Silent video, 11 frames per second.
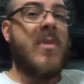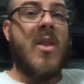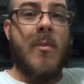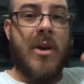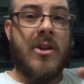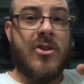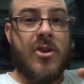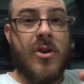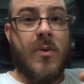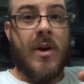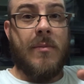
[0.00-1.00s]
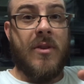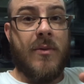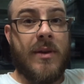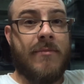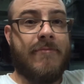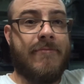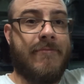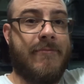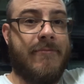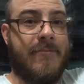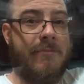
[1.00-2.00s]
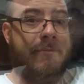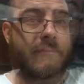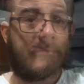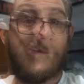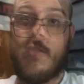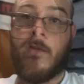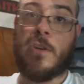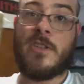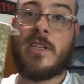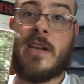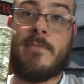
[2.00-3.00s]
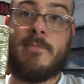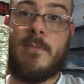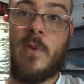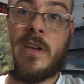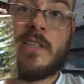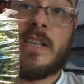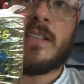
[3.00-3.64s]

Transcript: But I'll show you what I'm doing. First step, we're going to take